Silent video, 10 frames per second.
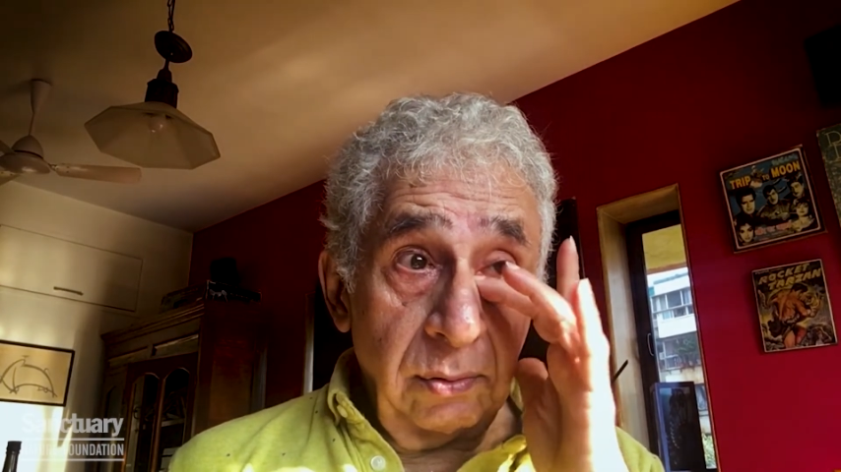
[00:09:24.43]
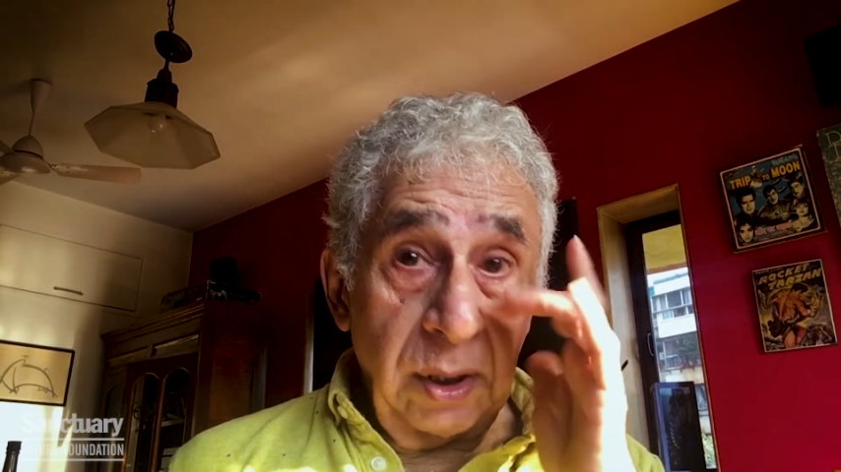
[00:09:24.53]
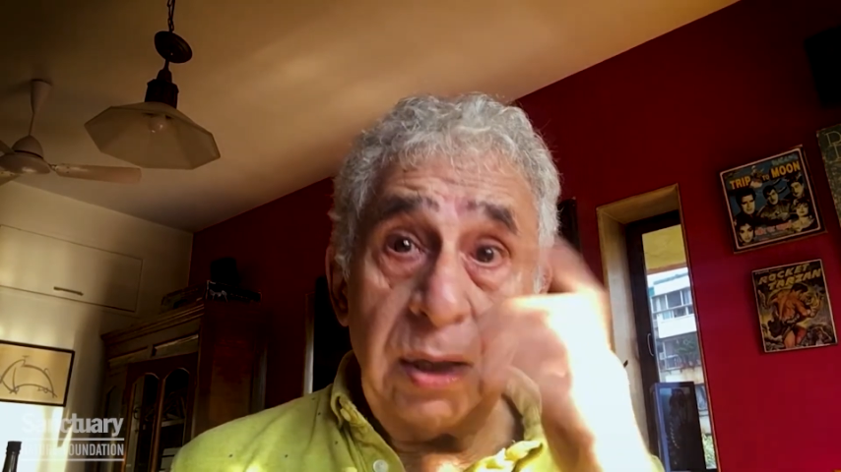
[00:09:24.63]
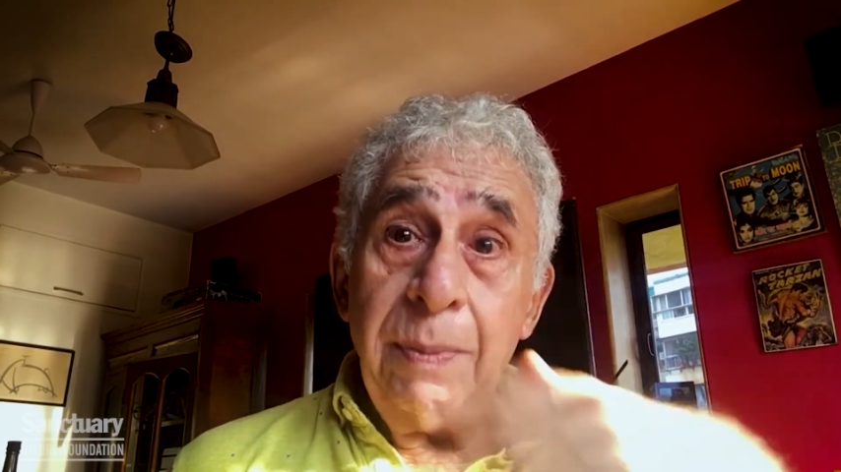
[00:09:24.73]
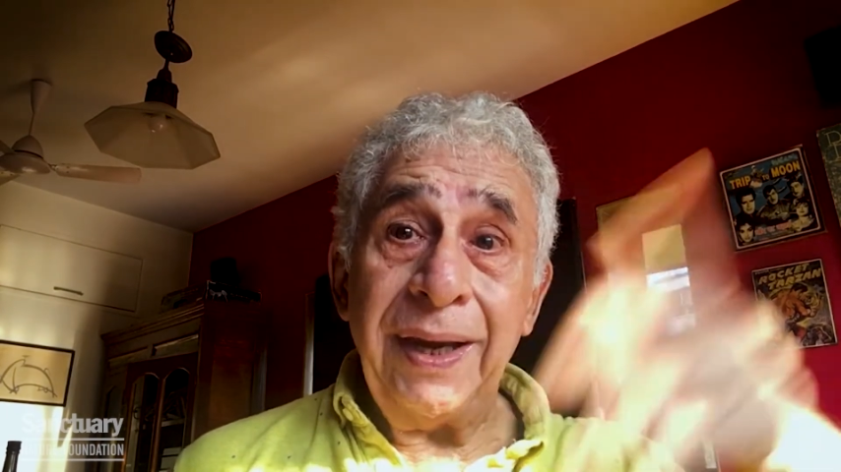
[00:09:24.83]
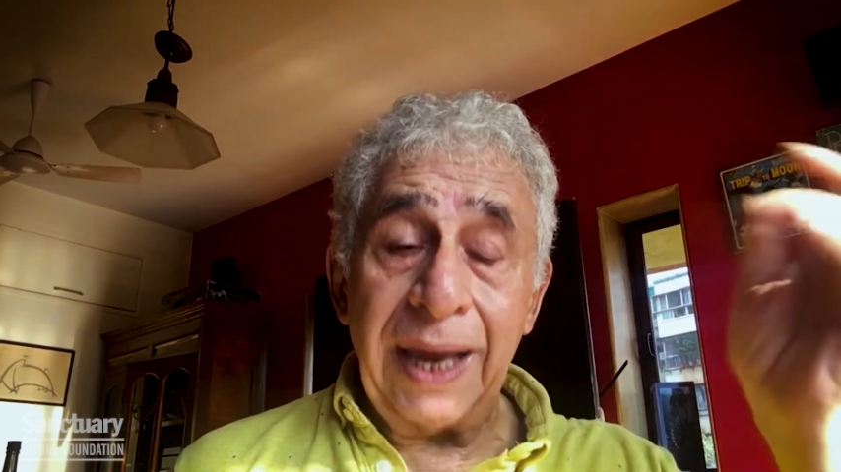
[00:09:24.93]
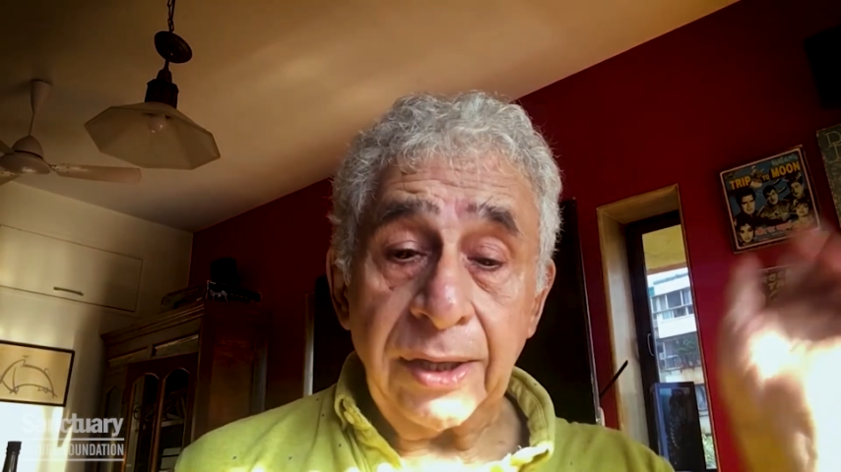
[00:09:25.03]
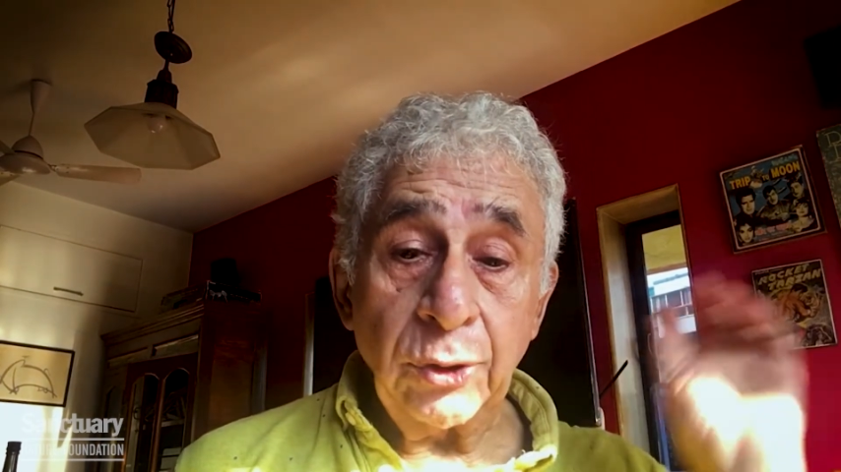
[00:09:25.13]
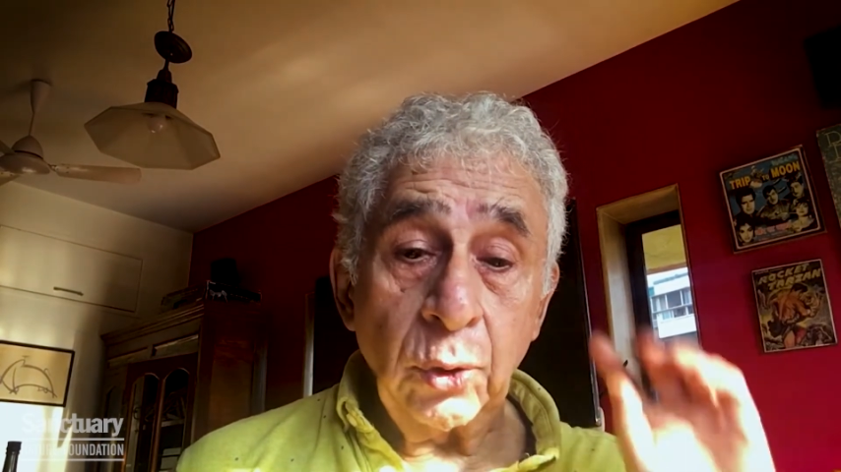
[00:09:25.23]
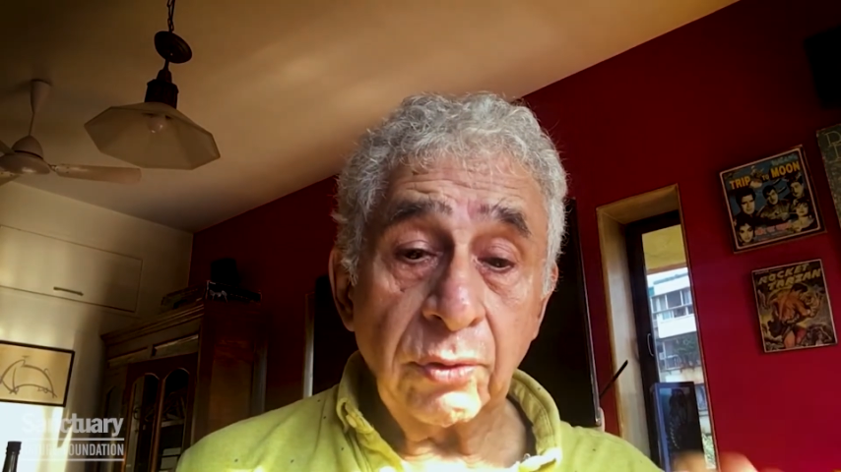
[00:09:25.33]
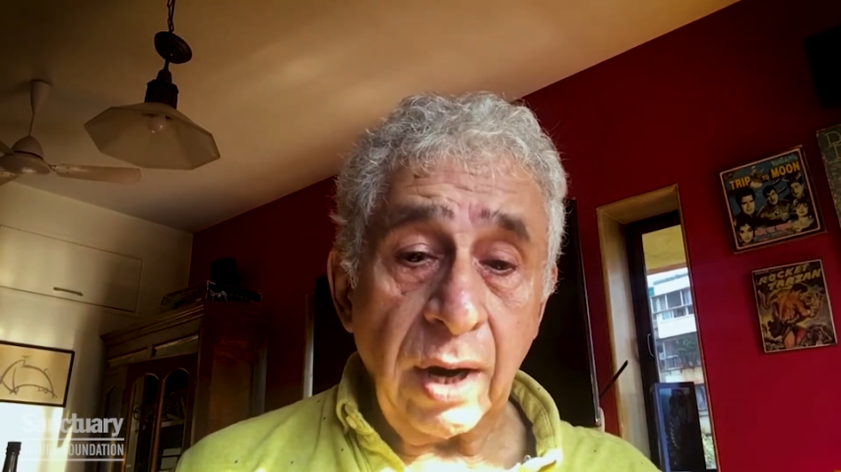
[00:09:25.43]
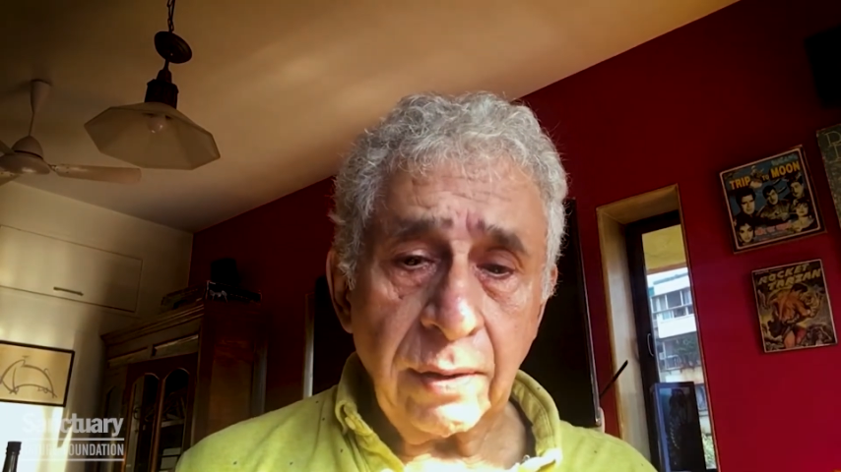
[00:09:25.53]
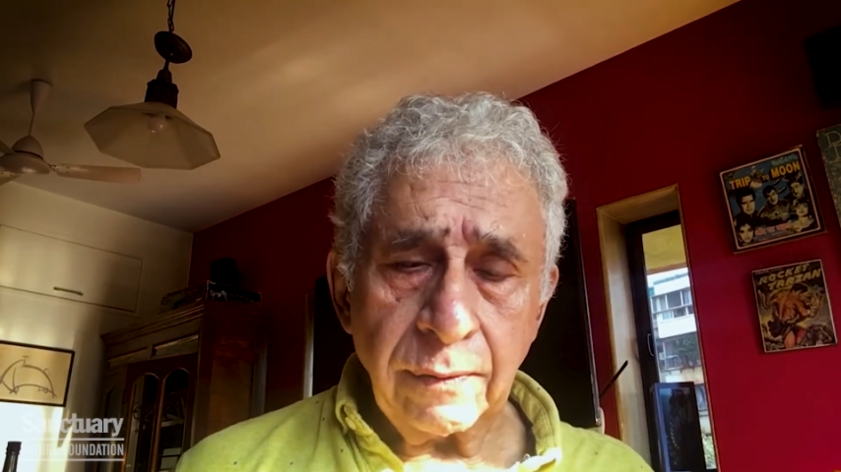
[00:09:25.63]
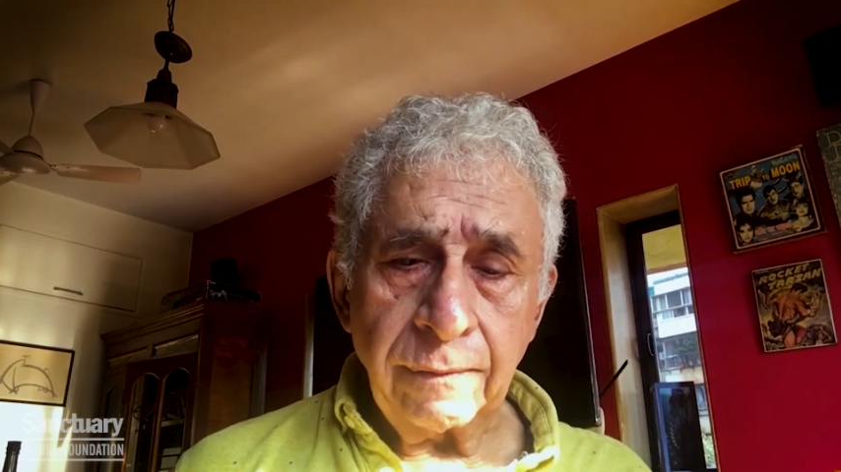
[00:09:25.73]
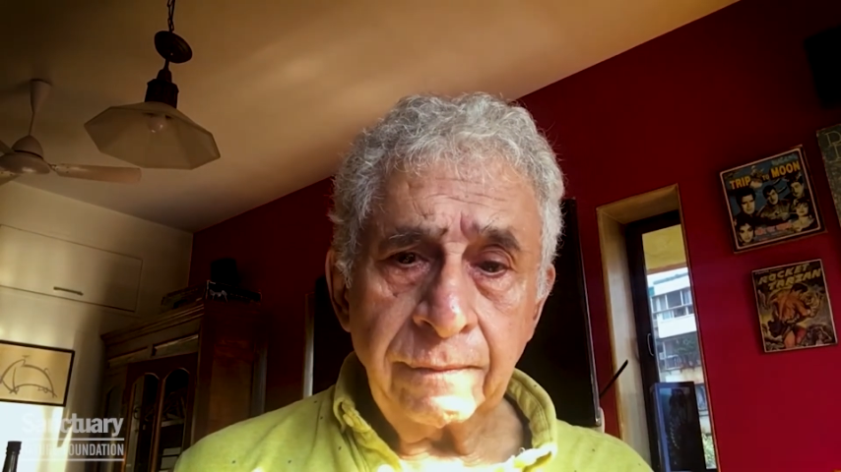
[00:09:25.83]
he began to run.